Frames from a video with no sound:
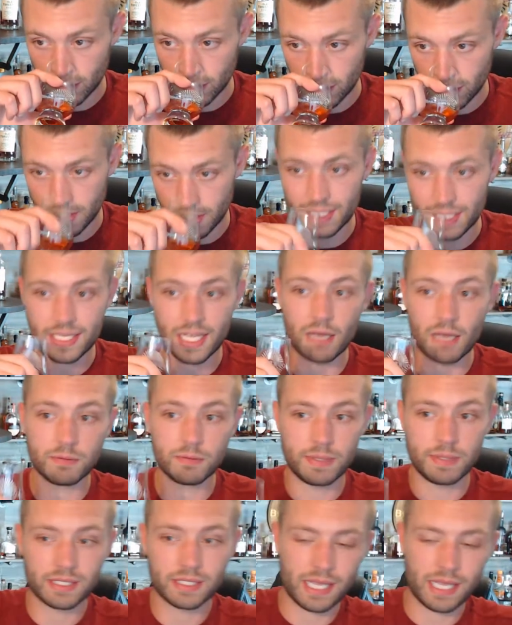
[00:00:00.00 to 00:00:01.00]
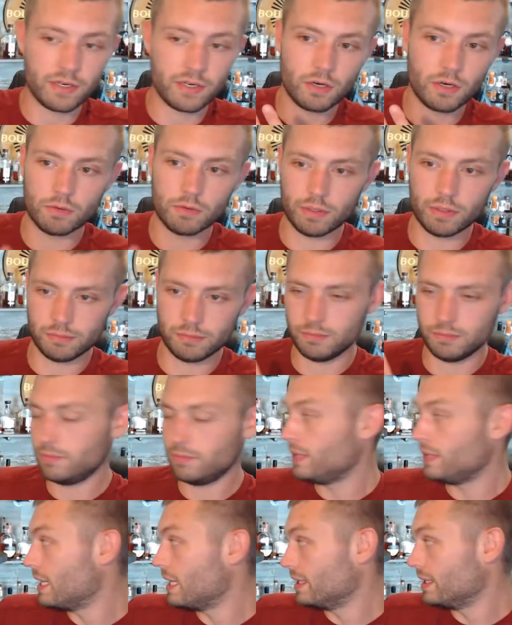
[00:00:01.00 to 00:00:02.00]
This helps because I know
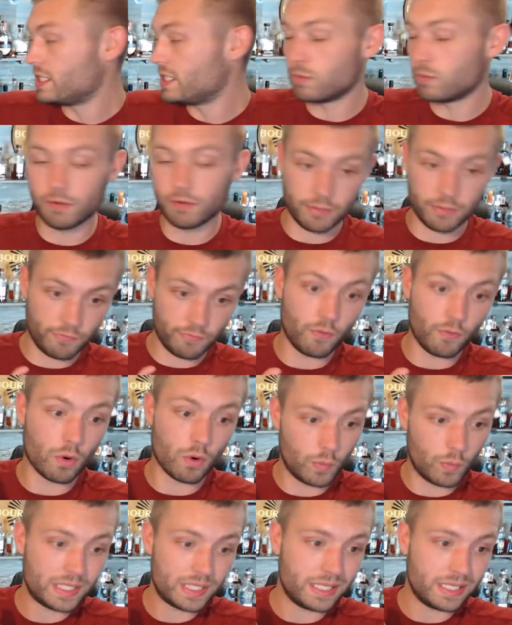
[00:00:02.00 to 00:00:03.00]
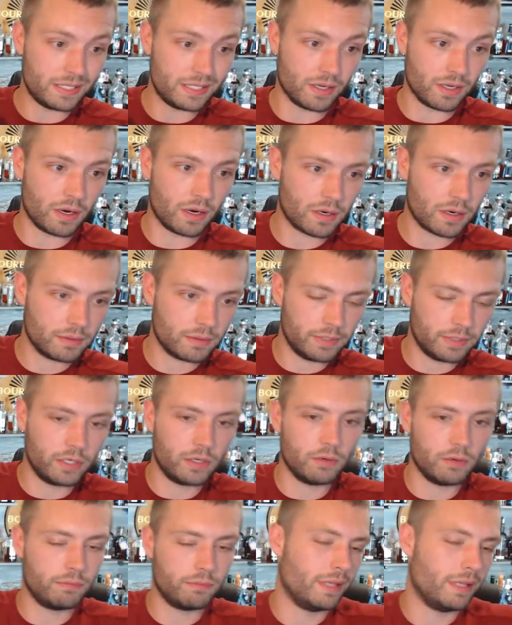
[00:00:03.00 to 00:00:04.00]
at least what the four whiskeys are. You
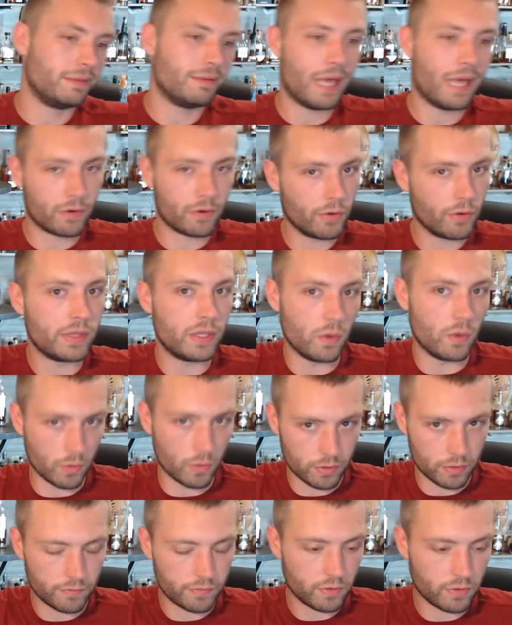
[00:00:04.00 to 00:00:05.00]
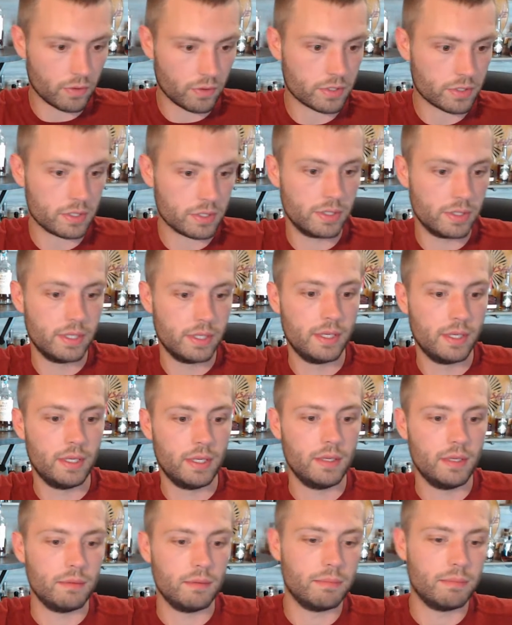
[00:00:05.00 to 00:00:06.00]
know, I don't know the order, of course,
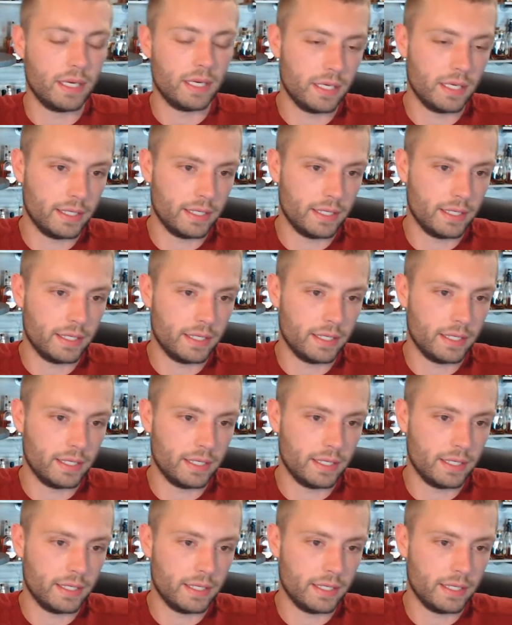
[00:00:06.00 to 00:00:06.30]
but